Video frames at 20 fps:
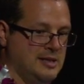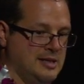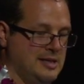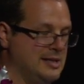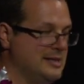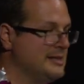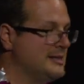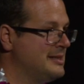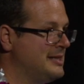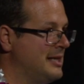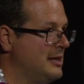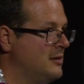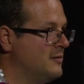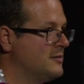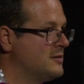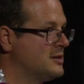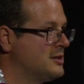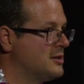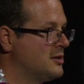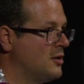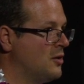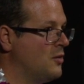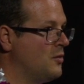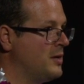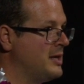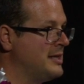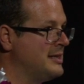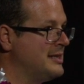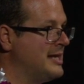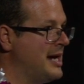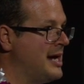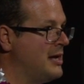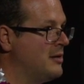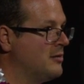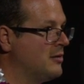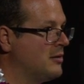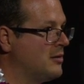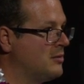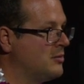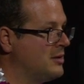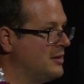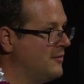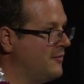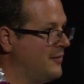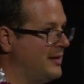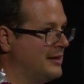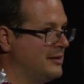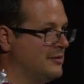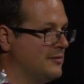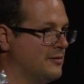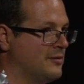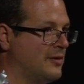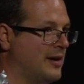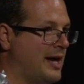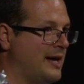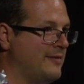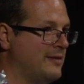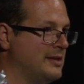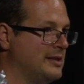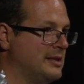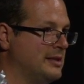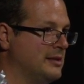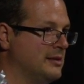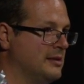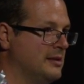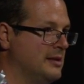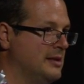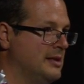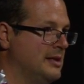instead of slowing down through the effect of gravity,